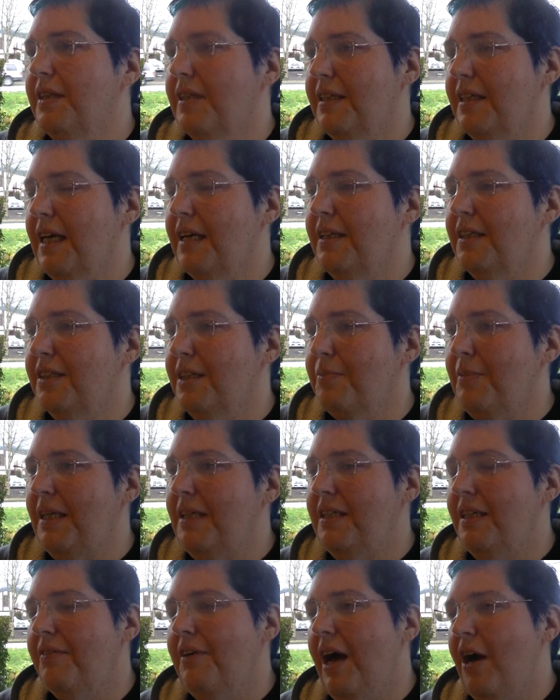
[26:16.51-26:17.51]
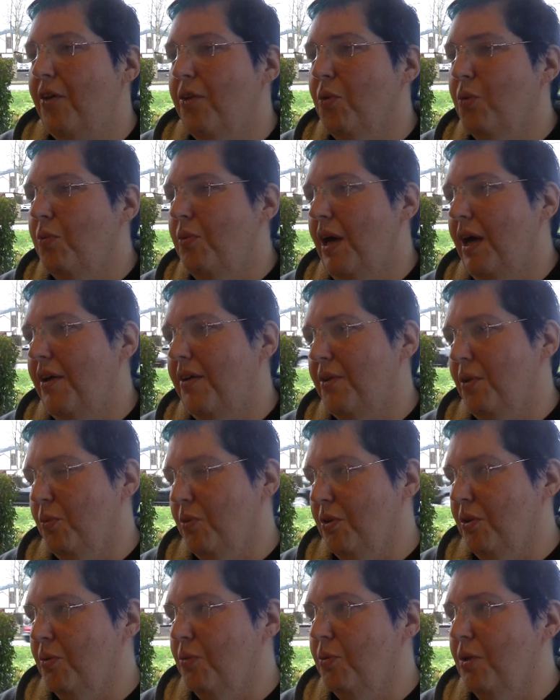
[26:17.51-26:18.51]
getting some idea of how the
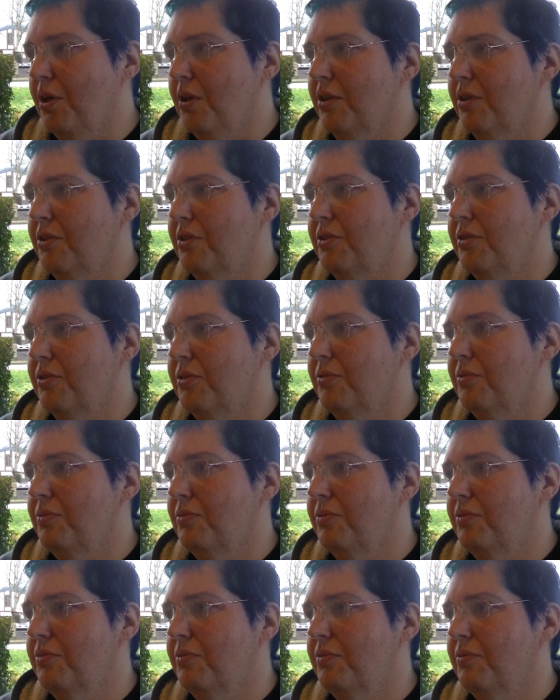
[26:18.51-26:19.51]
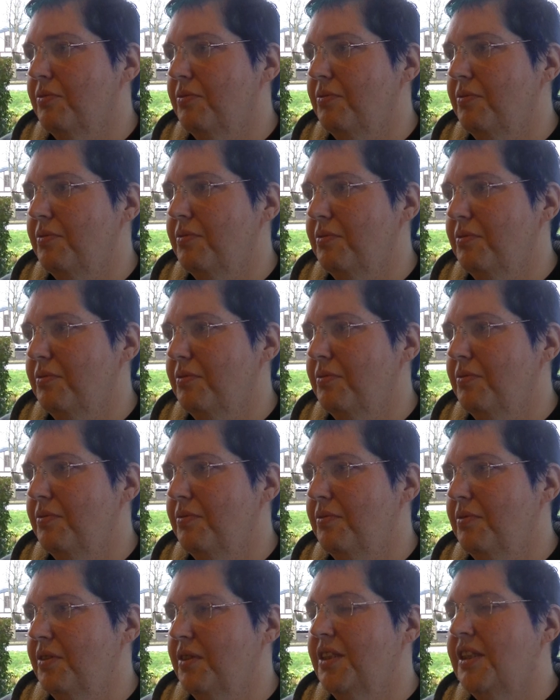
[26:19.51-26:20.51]
world works
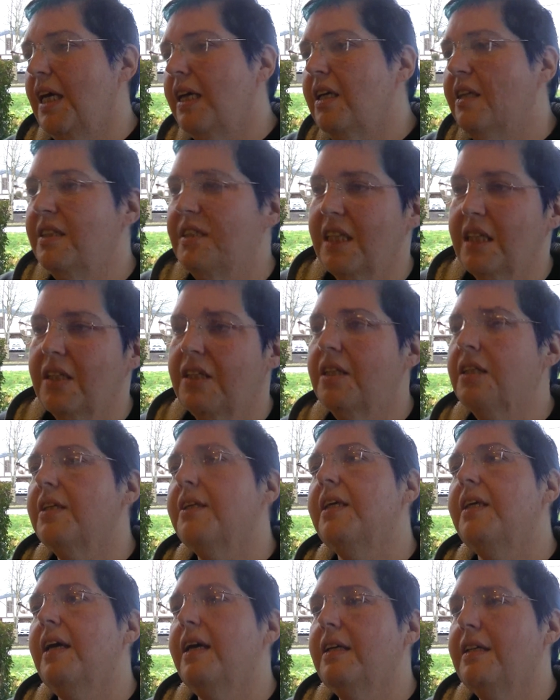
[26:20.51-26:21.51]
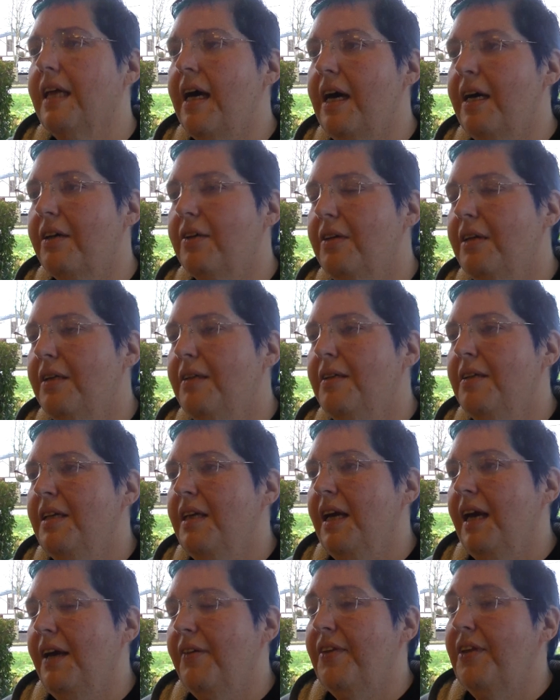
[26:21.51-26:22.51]
cyclically like that.
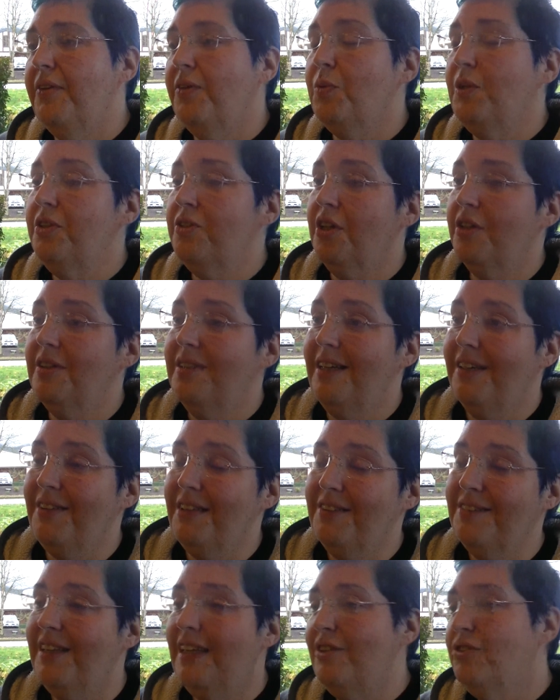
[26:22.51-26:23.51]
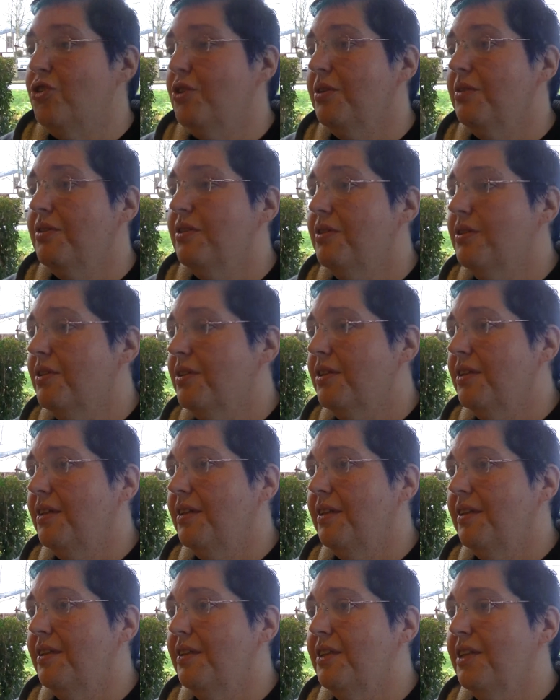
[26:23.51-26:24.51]
And then we started telling legends
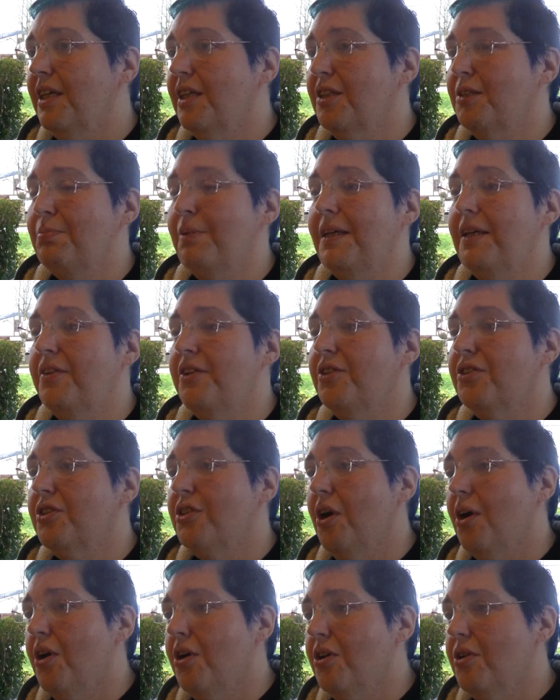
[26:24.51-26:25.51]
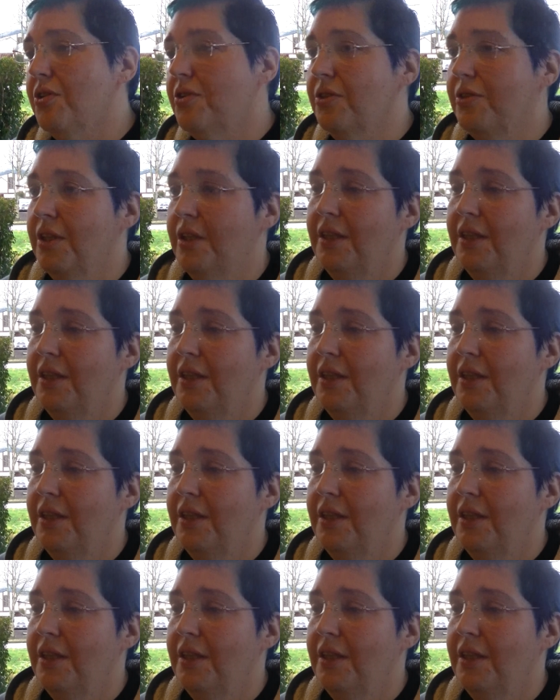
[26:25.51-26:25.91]
to explain the stars.